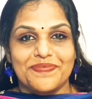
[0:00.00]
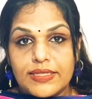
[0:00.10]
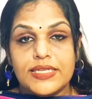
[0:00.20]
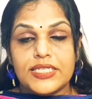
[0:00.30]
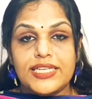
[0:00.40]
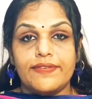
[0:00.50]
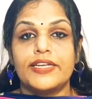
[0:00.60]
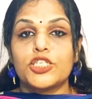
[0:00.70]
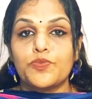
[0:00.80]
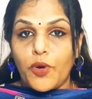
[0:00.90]
This
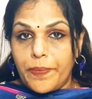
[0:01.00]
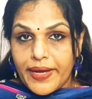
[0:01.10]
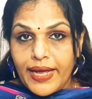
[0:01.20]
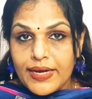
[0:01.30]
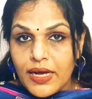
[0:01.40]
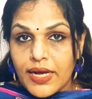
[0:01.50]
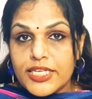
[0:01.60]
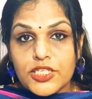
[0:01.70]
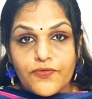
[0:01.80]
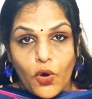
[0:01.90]
devilish propaganda
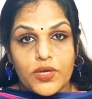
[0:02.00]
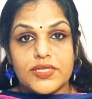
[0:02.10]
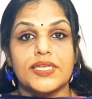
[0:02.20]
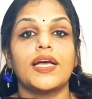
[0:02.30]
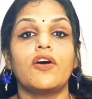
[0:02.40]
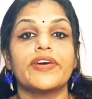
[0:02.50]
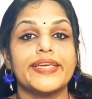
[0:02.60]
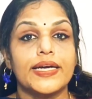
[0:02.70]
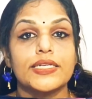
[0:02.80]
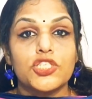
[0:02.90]
is focusing our
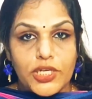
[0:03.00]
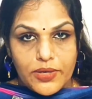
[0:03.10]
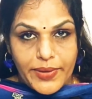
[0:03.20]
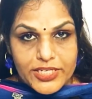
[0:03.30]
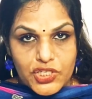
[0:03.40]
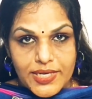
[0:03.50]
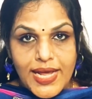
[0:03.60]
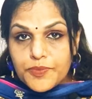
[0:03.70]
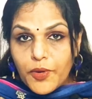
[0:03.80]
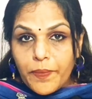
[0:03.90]
young generation.
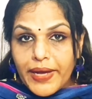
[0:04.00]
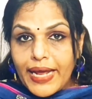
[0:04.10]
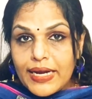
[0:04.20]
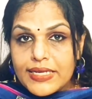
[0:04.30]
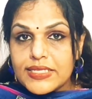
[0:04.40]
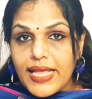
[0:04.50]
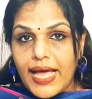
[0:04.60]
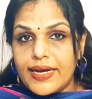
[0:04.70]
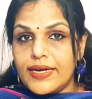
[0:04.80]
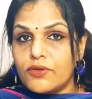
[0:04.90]
This propaganda is
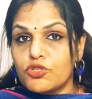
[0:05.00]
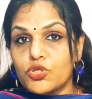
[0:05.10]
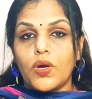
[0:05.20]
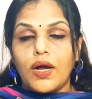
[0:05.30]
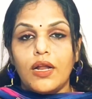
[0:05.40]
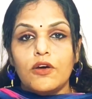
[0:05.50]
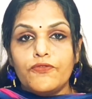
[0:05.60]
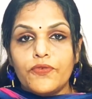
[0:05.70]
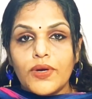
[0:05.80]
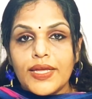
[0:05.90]
carried out so
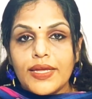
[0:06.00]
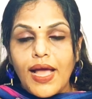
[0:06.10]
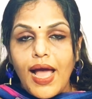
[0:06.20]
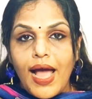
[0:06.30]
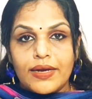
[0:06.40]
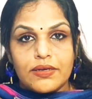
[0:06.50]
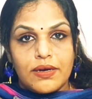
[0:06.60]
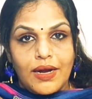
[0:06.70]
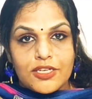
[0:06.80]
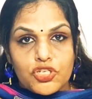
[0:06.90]
colorfully and
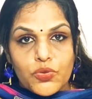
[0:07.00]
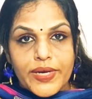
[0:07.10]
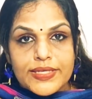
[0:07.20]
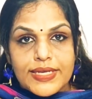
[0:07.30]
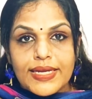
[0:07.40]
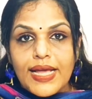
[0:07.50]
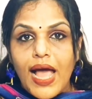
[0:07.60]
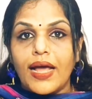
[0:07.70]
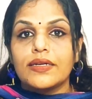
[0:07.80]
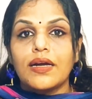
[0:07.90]
luxuriously
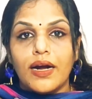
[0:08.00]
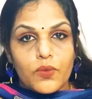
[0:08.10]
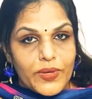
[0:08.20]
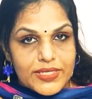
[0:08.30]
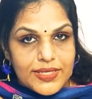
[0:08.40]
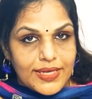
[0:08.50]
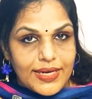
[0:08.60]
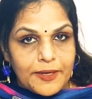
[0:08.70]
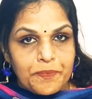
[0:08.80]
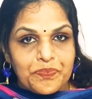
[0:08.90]
and convincingly.